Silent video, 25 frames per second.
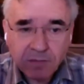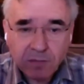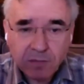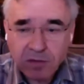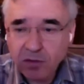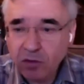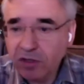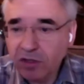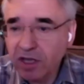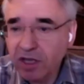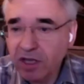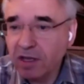
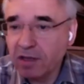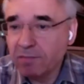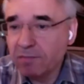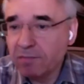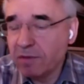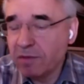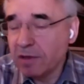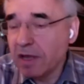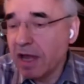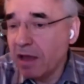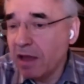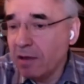was
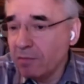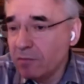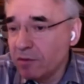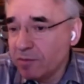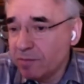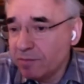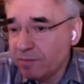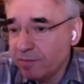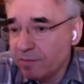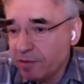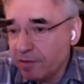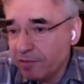
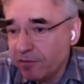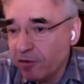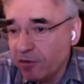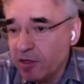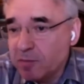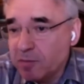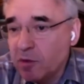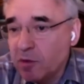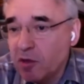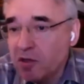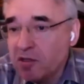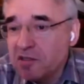the
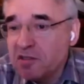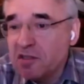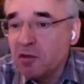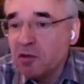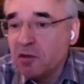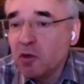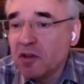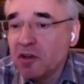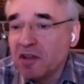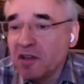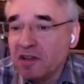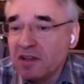first person to
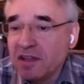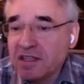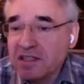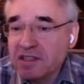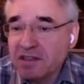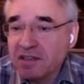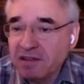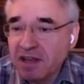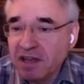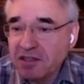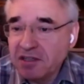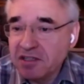look at
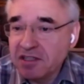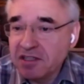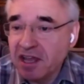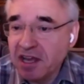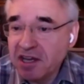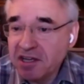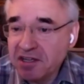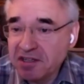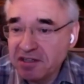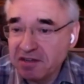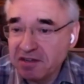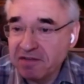this
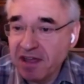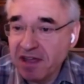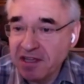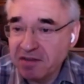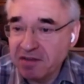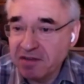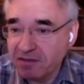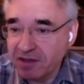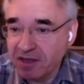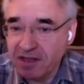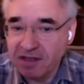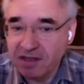legislation
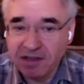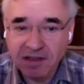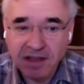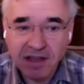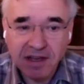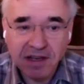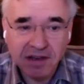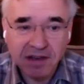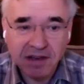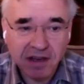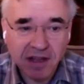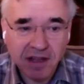effectively
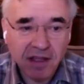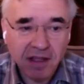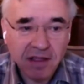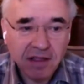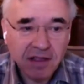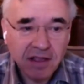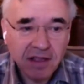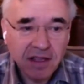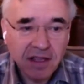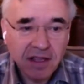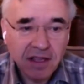in